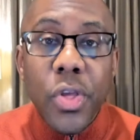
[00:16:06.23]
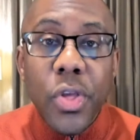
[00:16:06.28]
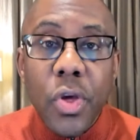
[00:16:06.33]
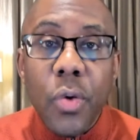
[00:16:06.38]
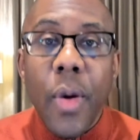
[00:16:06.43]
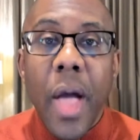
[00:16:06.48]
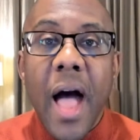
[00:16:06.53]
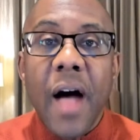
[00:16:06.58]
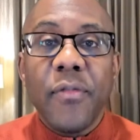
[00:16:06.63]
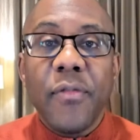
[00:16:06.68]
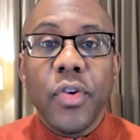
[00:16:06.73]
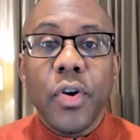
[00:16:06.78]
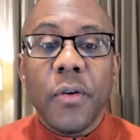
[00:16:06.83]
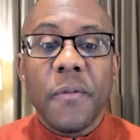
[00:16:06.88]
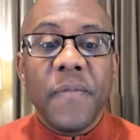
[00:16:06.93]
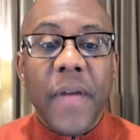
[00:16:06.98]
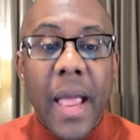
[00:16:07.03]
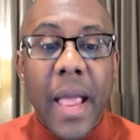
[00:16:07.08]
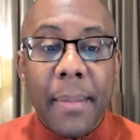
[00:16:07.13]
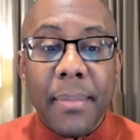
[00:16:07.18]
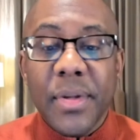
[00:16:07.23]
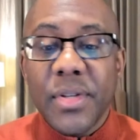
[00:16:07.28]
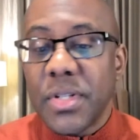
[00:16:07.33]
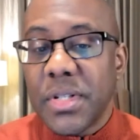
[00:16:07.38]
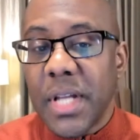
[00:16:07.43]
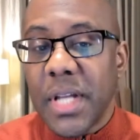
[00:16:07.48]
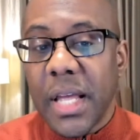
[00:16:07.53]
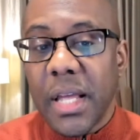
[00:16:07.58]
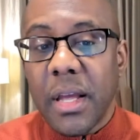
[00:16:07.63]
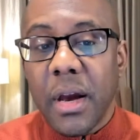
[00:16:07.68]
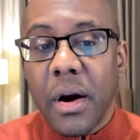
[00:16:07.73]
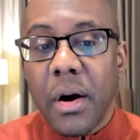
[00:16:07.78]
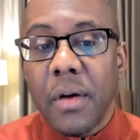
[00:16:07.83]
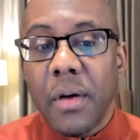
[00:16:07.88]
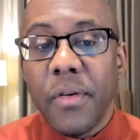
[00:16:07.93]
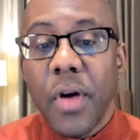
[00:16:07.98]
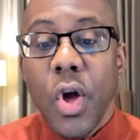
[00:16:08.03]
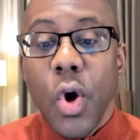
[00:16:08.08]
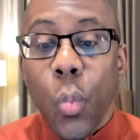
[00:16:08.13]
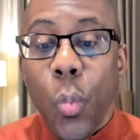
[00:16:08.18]
you have your families to take care
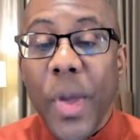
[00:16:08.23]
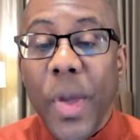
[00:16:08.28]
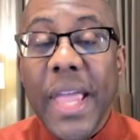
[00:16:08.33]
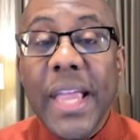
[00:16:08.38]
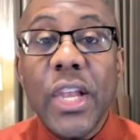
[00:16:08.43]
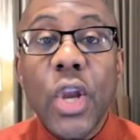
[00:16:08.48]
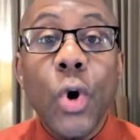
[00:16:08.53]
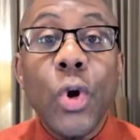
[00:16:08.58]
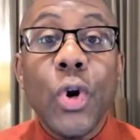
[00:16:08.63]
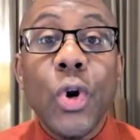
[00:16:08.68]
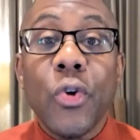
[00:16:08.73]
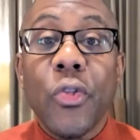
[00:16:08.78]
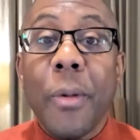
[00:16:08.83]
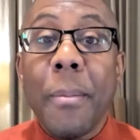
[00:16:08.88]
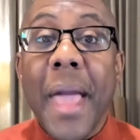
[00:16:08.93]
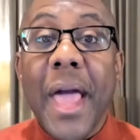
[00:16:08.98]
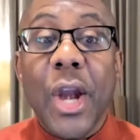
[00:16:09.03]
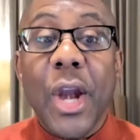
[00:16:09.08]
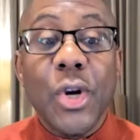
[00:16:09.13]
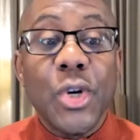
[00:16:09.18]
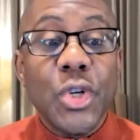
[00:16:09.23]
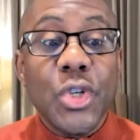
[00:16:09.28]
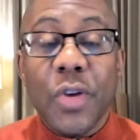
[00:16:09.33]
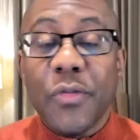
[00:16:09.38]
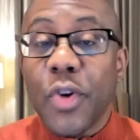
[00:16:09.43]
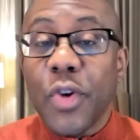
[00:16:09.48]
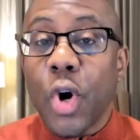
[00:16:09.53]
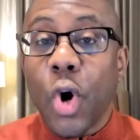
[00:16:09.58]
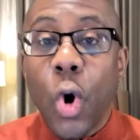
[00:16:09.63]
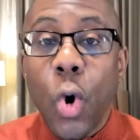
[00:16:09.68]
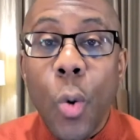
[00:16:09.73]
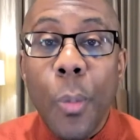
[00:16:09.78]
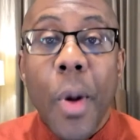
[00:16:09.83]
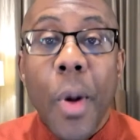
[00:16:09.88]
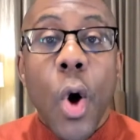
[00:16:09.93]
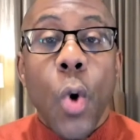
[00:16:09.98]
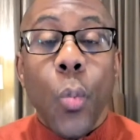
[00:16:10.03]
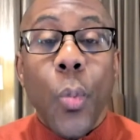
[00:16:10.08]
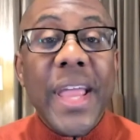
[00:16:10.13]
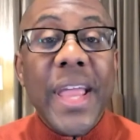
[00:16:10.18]
of. We know you're the managers of your home.
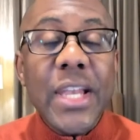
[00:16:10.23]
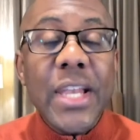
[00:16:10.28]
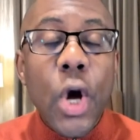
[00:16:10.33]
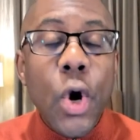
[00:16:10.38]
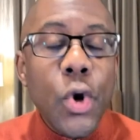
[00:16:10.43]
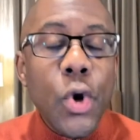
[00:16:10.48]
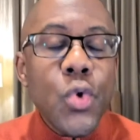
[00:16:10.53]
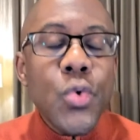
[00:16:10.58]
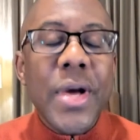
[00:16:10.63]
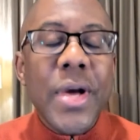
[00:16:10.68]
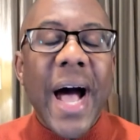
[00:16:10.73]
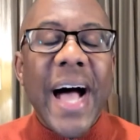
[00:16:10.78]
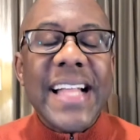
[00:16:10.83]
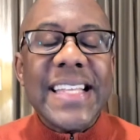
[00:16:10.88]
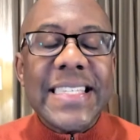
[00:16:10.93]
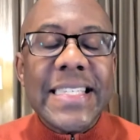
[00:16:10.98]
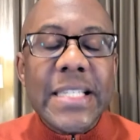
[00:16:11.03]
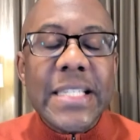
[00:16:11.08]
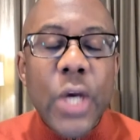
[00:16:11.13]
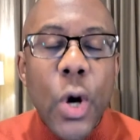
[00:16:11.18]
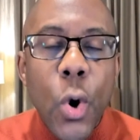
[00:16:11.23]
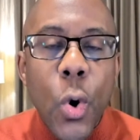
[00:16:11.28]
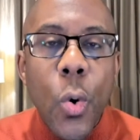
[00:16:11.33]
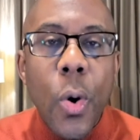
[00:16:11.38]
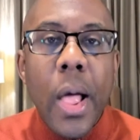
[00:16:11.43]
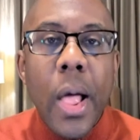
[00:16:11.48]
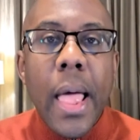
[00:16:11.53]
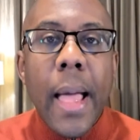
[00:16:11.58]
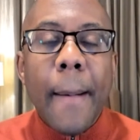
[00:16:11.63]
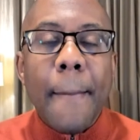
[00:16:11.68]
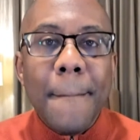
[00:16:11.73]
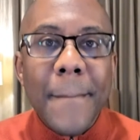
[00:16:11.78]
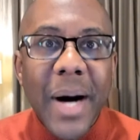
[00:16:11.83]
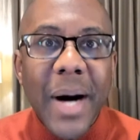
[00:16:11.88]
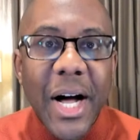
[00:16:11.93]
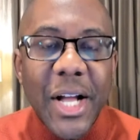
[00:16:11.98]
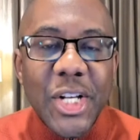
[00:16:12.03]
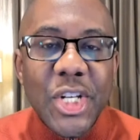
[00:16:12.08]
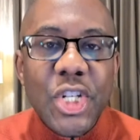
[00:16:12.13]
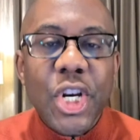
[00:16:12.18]
We know you got so
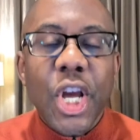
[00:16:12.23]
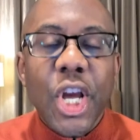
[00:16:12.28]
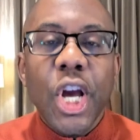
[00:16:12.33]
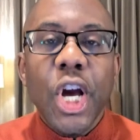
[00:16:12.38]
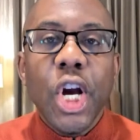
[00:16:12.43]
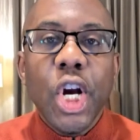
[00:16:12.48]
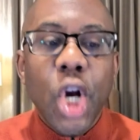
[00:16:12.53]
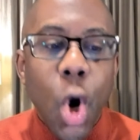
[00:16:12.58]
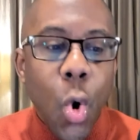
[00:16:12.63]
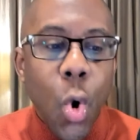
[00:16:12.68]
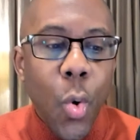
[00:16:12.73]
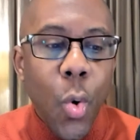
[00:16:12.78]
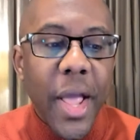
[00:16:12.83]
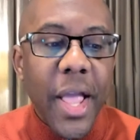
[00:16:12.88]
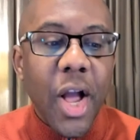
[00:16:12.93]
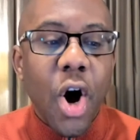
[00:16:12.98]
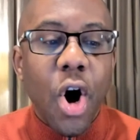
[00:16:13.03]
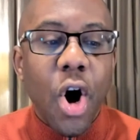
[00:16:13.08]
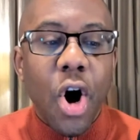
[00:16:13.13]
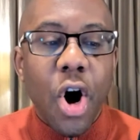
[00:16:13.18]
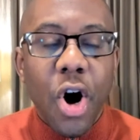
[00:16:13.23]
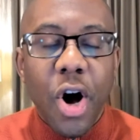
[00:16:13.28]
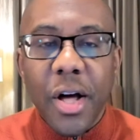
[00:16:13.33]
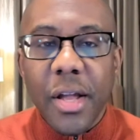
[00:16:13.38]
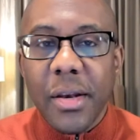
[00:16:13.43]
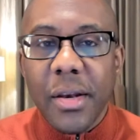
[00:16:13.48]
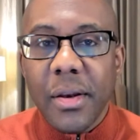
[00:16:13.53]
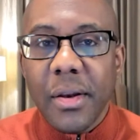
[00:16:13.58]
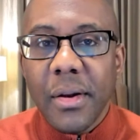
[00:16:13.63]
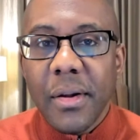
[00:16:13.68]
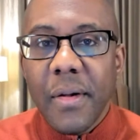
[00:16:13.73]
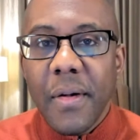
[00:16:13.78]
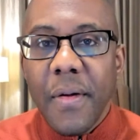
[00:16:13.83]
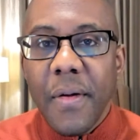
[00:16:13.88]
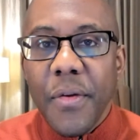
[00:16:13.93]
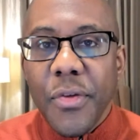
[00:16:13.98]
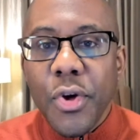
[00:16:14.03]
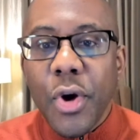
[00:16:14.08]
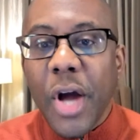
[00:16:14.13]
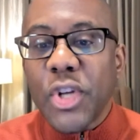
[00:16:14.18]
much going on.
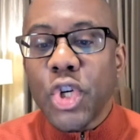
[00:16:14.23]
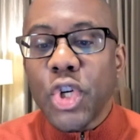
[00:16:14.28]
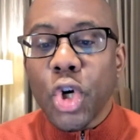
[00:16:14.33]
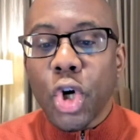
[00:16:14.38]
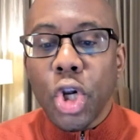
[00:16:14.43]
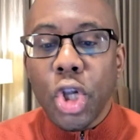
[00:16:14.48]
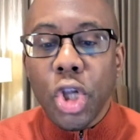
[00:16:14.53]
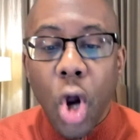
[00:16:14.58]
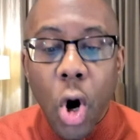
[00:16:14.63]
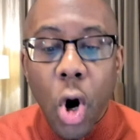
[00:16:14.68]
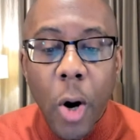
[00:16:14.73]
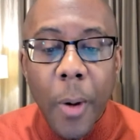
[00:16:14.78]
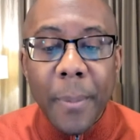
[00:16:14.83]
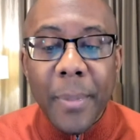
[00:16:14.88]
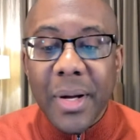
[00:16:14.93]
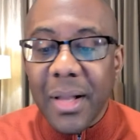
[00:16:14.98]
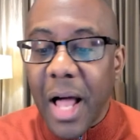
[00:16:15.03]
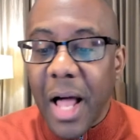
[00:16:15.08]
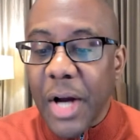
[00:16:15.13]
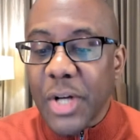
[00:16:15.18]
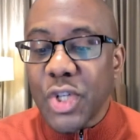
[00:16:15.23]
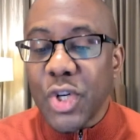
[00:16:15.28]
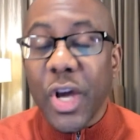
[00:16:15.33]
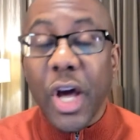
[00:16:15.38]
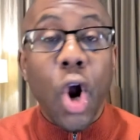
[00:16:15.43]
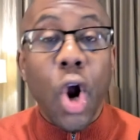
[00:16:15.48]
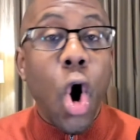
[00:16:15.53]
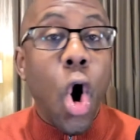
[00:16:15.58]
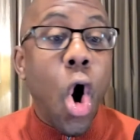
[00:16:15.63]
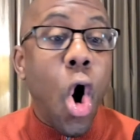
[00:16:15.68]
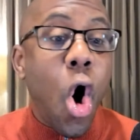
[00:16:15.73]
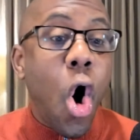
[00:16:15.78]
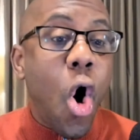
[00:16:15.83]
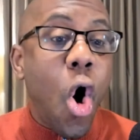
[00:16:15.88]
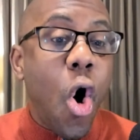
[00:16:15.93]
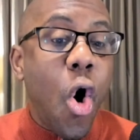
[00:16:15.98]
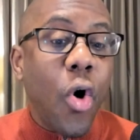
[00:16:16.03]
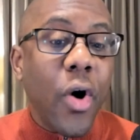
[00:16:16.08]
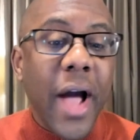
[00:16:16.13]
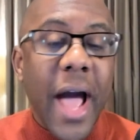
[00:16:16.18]
You got your alarm clocks. You got
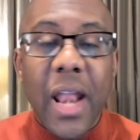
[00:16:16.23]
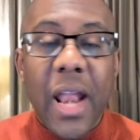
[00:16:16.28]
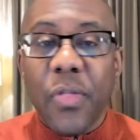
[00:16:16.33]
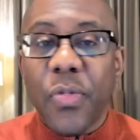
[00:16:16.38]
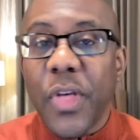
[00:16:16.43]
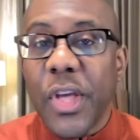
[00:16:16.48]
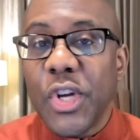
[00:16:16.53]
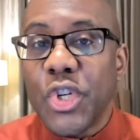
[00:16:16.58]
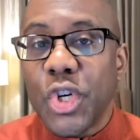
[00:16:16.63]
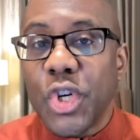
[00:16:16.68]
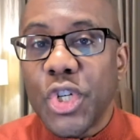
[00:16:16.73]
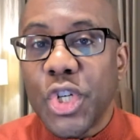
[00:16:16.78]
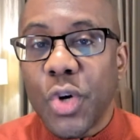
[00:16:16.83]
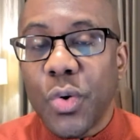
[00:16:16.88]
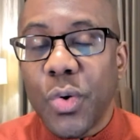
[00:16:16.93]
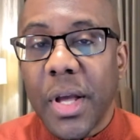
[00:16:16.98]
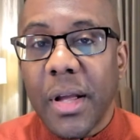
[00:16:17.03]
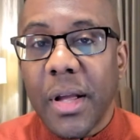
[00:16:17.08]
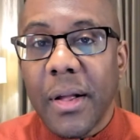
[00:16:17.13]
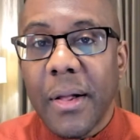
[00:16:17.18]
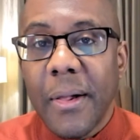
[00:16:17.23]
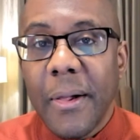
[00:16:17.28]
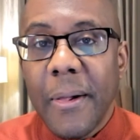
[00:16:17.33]
all kind of things you're doing.